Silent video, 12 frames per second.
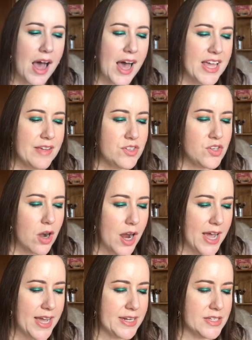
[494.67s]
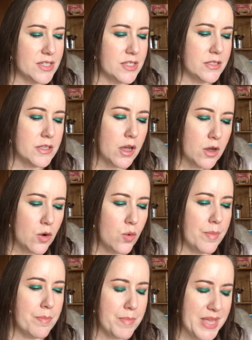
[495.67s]
I have tried so
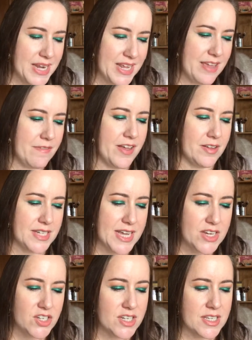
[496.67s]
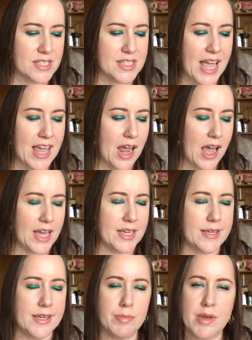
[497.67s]
many foundations and I
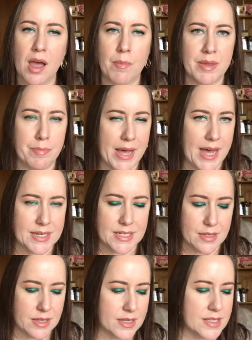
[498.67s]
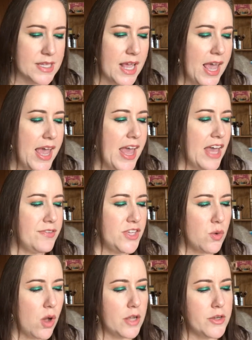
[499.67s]
keep coming back to this. If
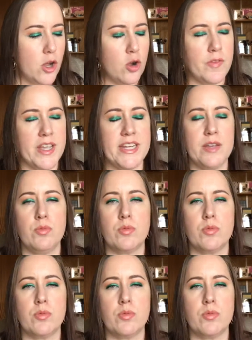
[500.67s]
you all know of any